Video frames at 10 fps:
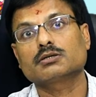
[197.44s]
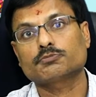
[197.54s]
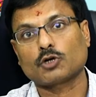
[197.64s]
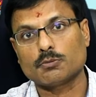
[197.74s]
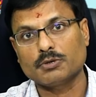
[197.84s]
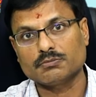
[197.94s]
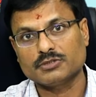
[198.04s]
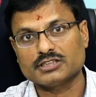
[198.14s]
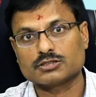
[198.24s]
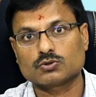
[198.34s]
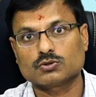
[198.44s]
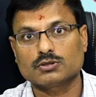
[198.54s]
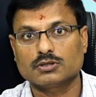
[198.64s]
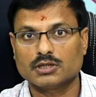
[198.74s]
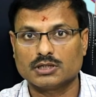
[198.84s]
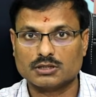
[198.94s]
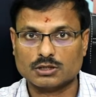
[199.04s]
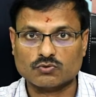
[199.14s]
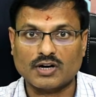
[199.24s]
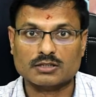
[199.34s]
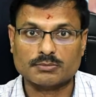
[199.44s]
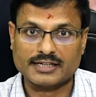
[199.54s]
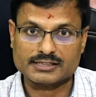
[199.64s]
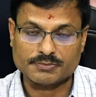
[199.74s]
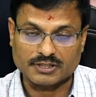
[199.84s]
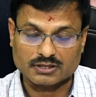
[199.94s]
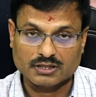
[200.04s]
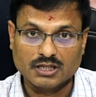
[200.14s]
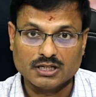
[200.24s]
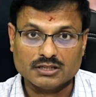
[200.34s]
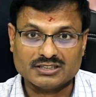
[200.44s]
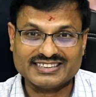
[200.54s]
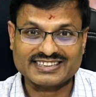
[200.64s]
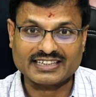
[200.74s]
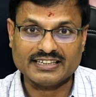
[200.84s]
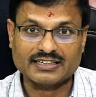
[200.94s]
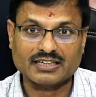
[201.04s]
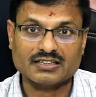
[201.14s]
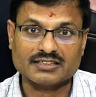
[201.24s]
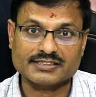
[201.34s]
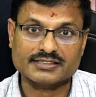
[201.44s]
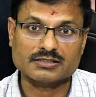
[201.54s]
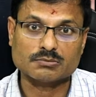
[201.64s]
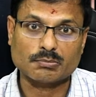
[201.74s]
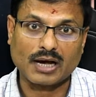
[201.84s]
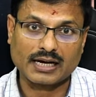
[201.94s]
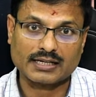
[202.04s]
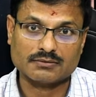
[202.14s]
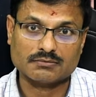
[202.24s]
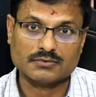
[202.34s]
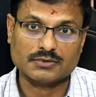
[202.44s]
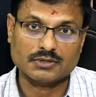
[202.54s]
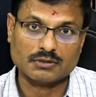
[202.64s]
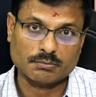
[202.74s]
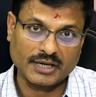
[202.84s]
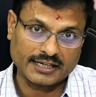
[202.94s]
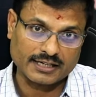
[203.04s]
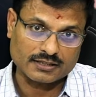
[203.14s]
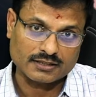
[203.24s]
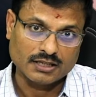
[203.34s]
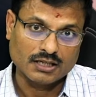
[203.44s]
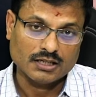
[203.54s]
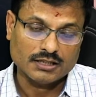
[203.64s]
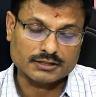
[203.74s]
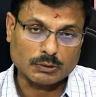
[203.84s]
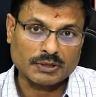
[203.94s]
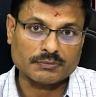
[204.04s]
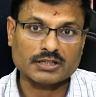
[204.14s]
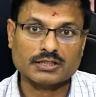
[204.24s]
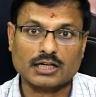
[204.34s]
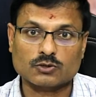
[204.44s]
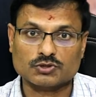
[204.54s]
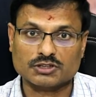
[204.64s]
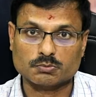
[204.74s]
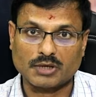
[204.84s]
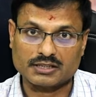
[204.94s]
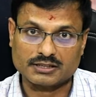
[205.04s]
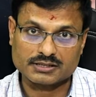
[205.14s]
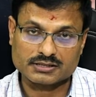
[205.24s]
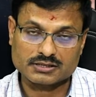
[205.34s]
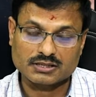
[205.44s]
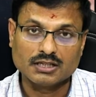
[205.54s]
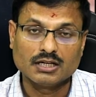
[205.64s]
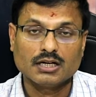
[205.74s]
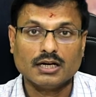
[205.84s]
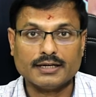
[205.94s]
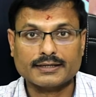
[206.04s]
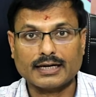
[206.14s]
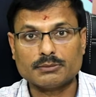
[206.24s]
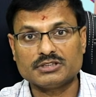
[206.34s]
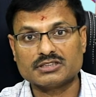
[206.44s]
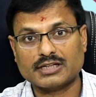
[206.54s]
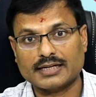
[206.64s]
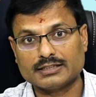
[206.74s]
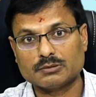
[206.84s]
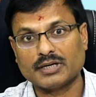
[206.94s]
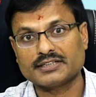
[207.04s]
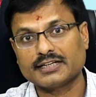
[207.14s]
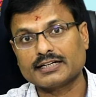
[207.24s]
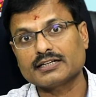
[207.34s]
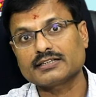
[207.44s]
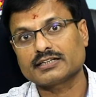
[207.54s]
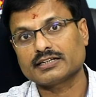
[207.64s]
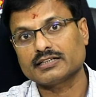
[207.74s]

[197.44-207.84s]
problem is require management? That is the clinical decision making. It depends on diagnostic matrix. It can be decided by taking the